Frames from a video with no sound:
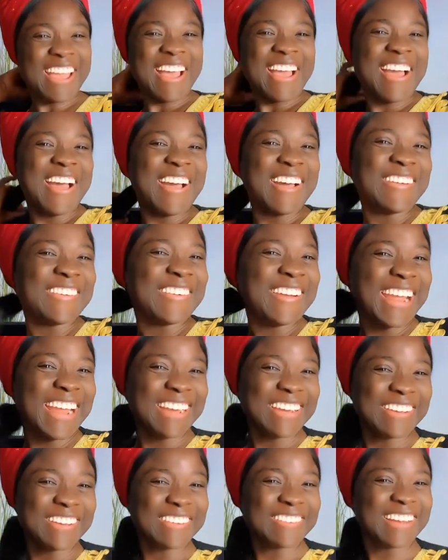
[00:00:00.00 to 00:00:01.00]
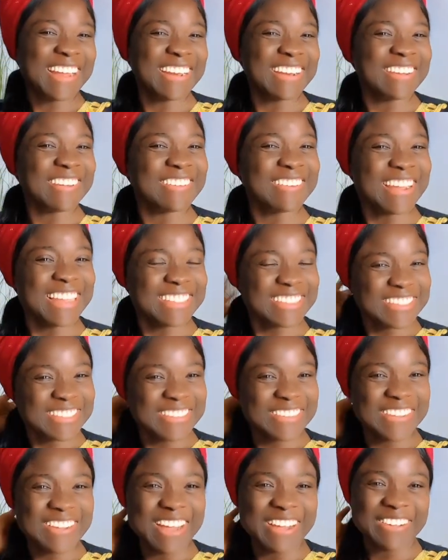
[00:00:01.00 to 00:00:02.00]
all right,
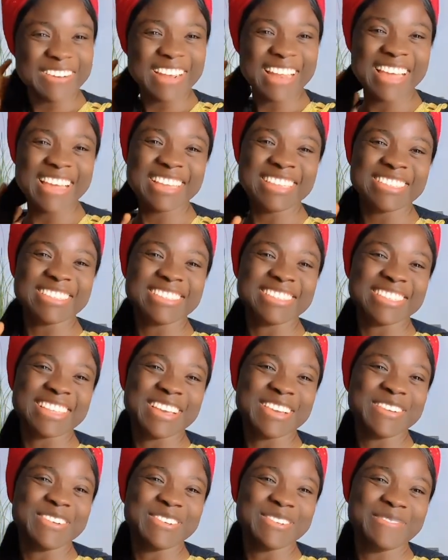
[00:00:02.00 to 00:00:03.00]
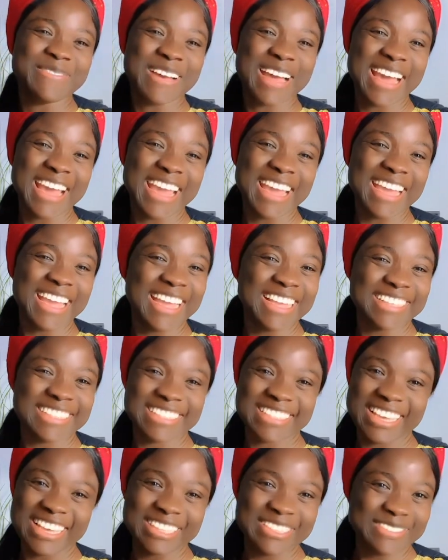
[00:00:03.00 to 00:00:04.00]
so I would like to say goodbye and
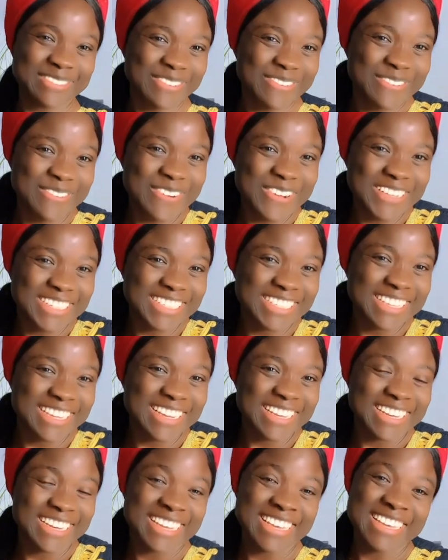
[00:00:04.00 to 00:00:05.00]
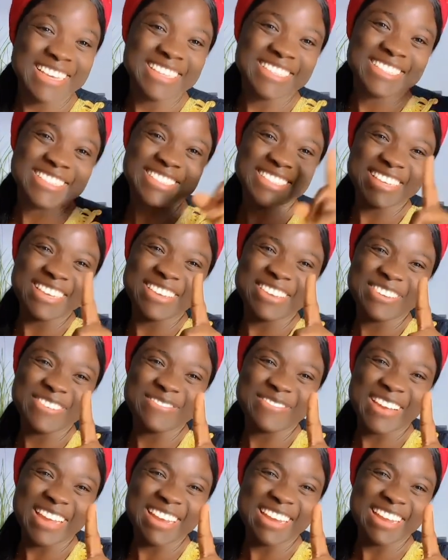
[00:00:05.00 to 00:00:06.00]
thanks for watching. See you in
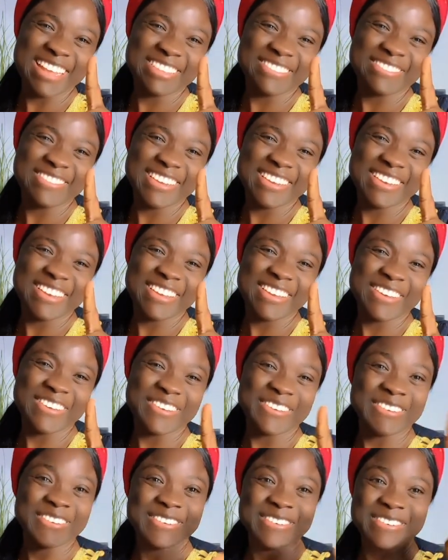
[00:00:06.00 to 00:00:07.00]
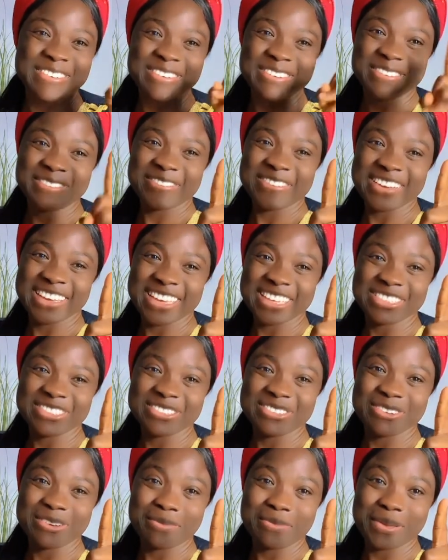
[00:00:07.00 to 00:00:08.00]
my next video. Don't forget to
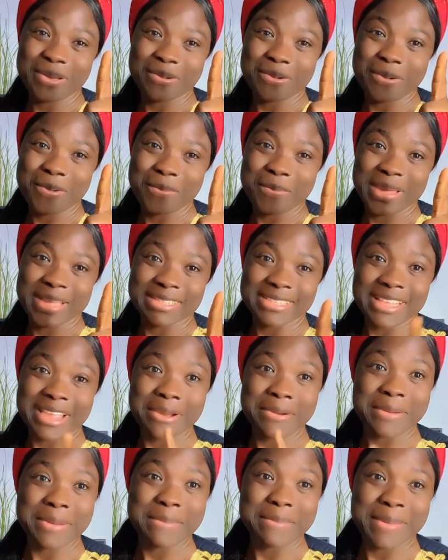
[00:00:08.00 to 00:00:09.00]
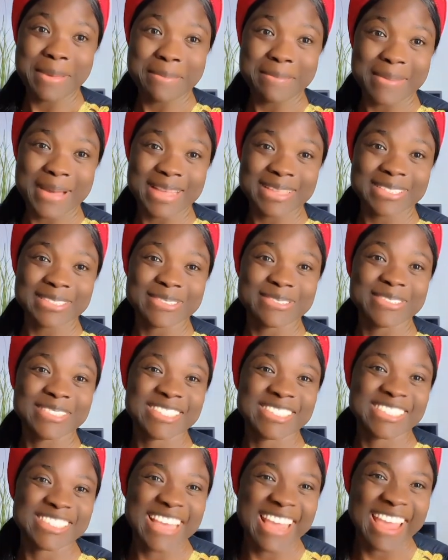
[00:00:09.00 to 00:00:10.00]
drop a comment and remember to
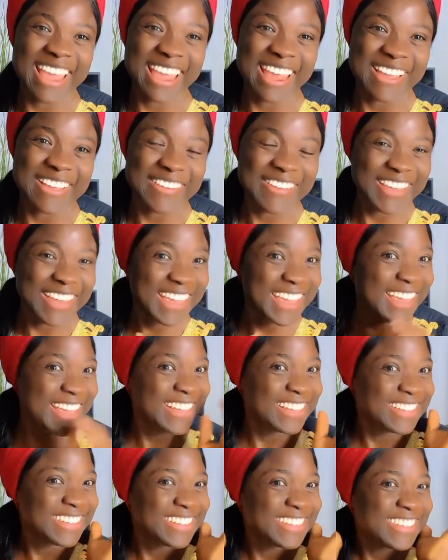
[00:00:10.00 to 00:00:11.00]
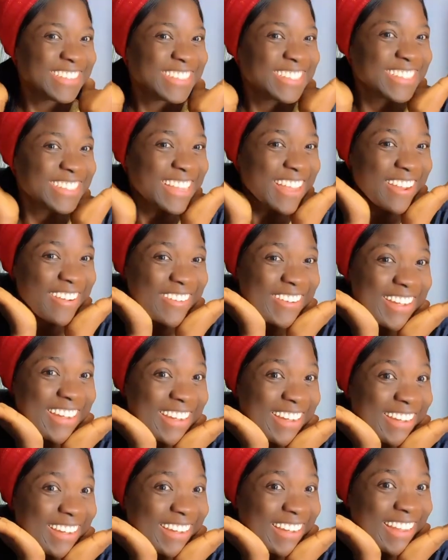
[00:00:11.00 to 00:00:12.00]
share. Okay, sharing
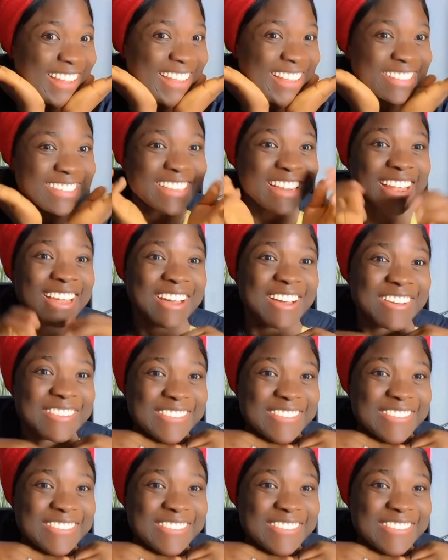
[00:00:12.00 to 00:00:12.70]
is love.